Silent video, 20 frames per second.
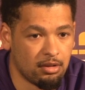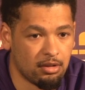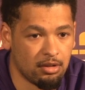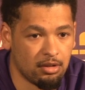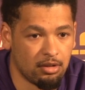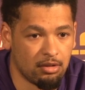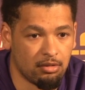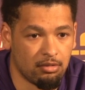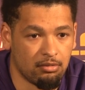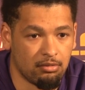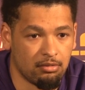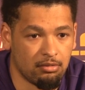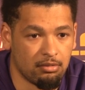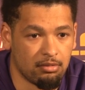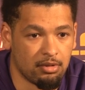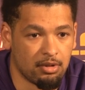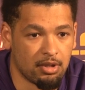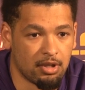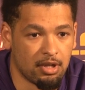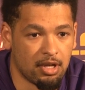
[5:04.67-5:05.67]
you know,
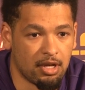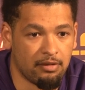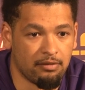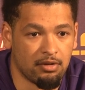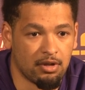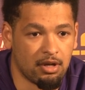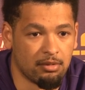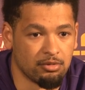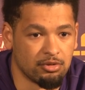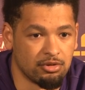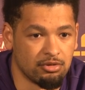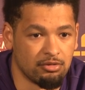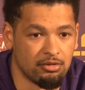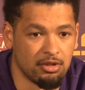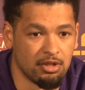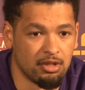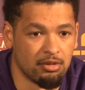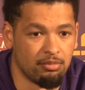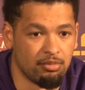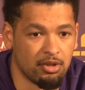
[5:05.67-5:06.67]
having the
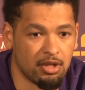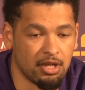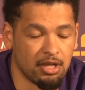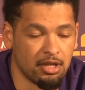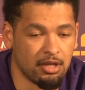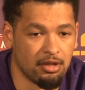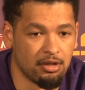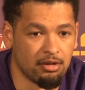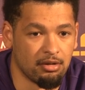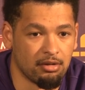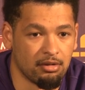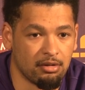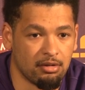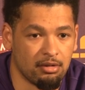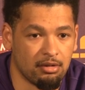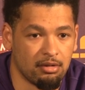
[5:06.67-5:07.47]
opportunity to play here.